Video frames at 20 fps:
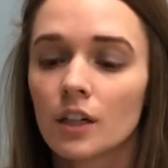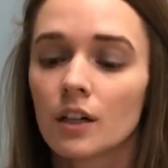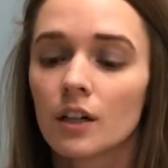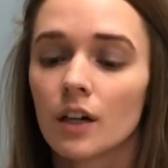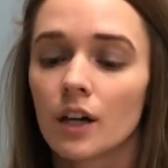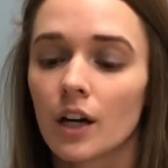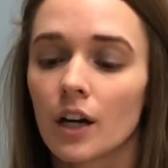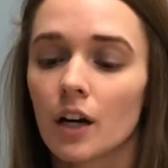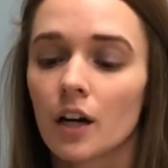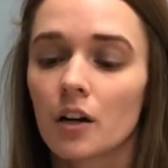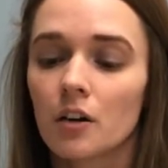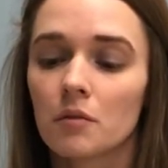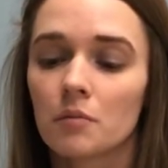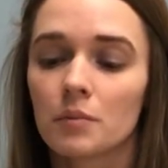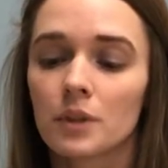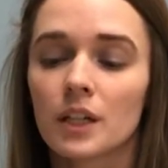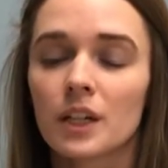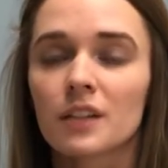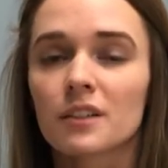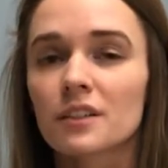
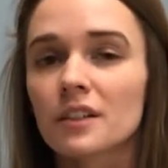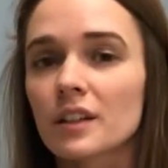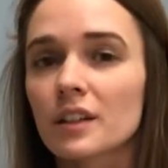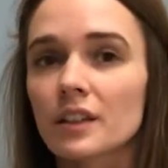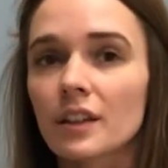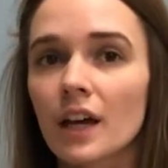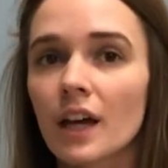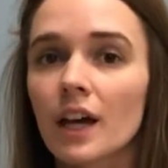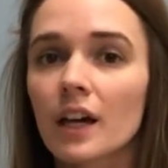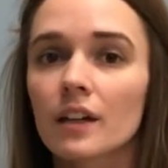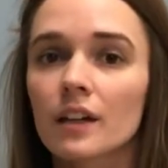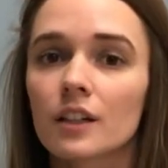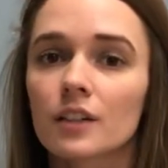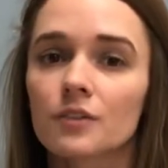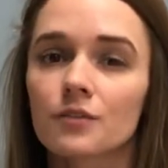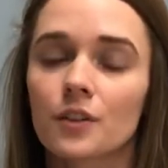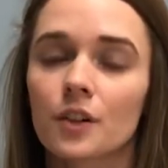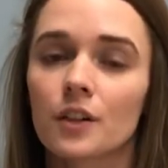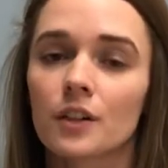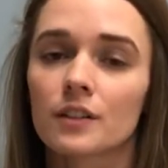But other than that, as
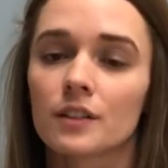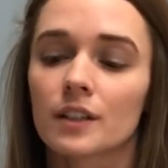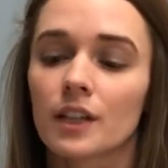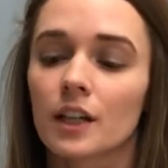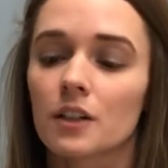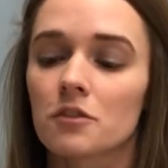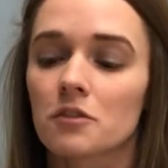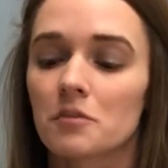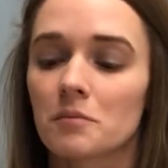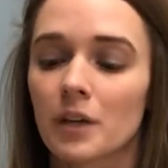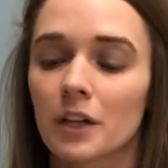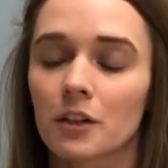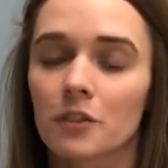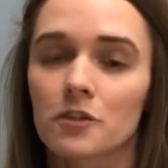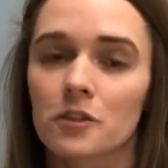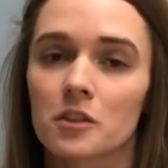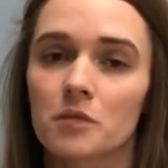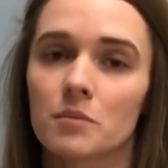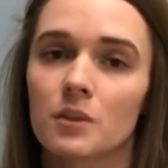far as an actual microchip